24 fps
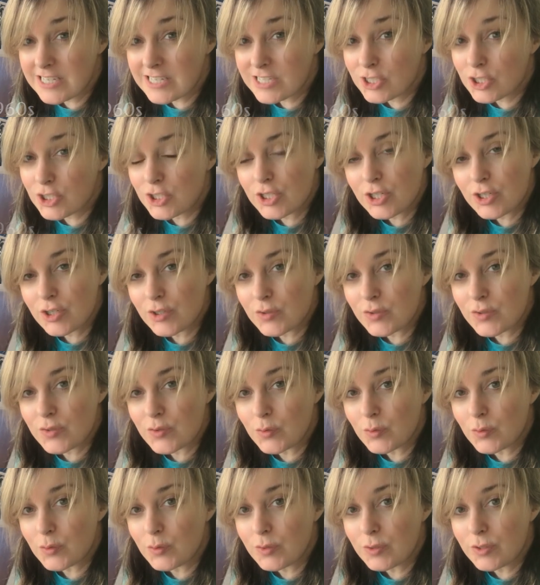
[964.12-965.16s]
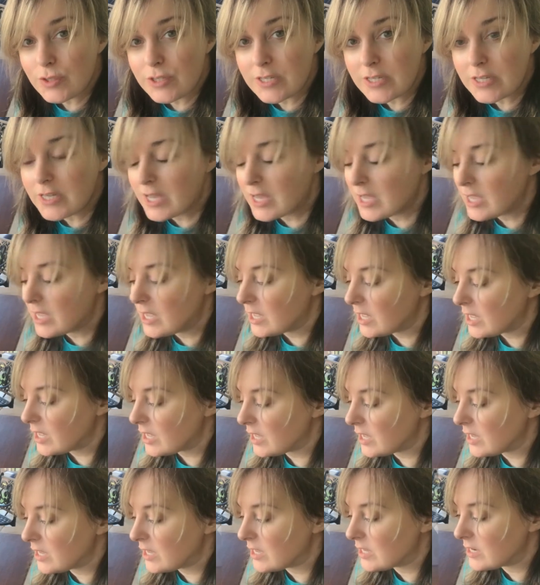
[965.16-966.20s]
uh, ish years old.
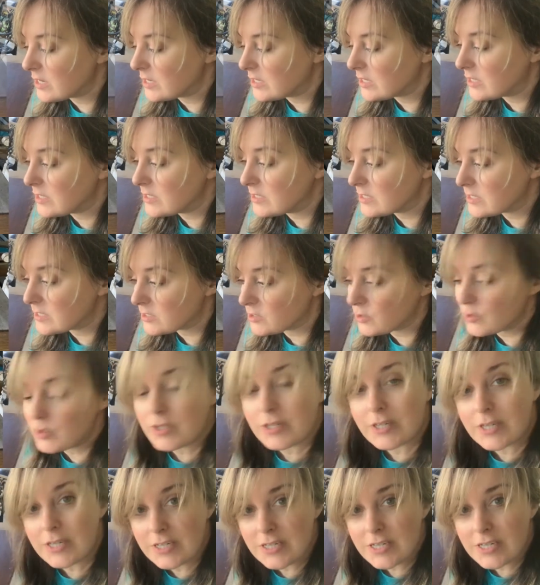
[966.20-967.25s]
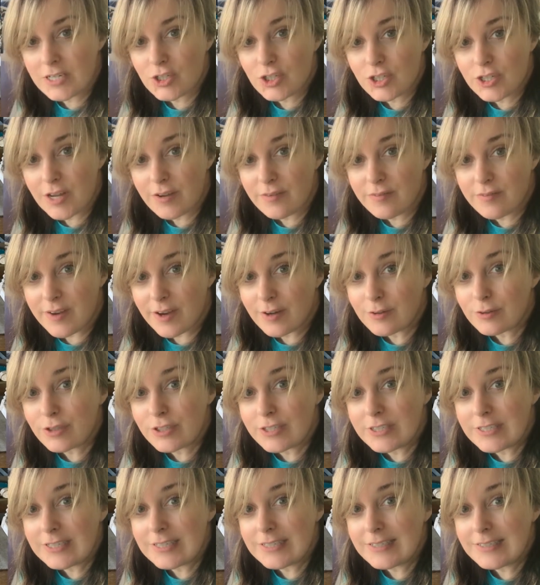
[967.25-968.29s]
And considering the condition I found
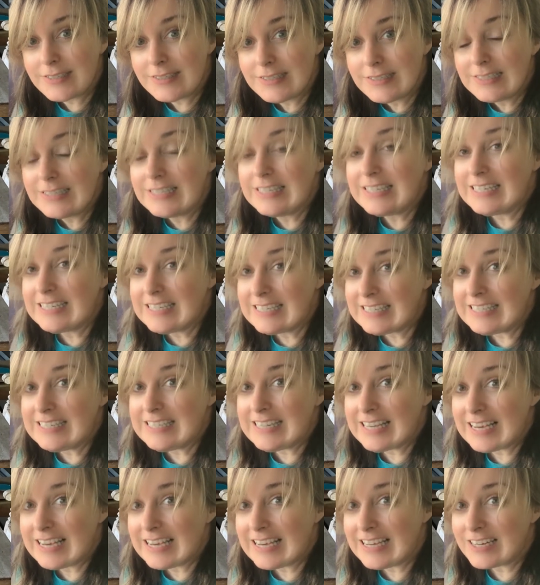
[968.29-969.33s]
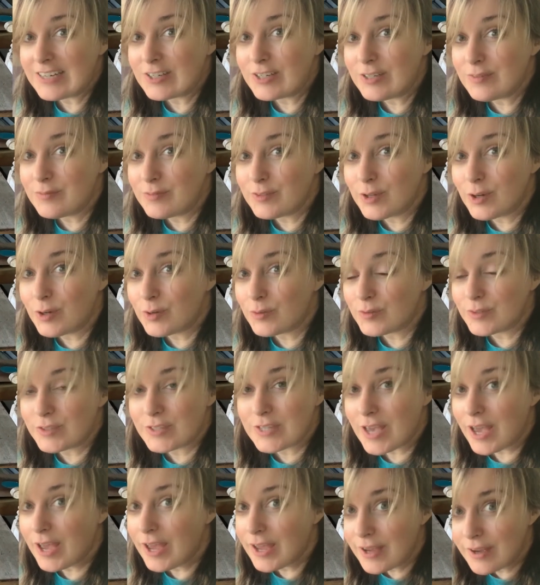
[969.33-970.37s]
it in, yeah, I don't even know if it's
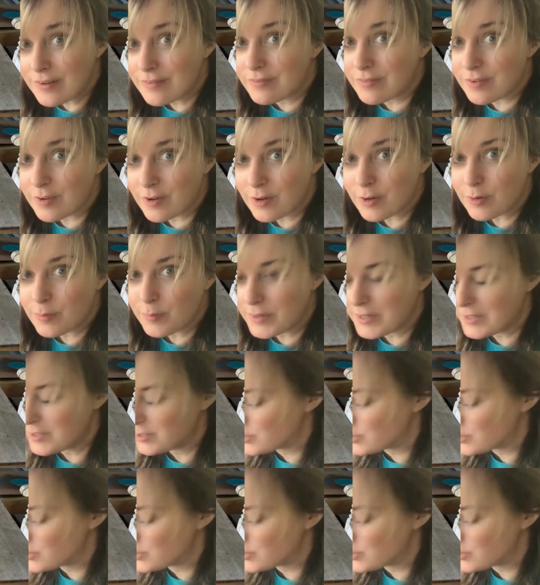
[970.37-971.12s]
ever been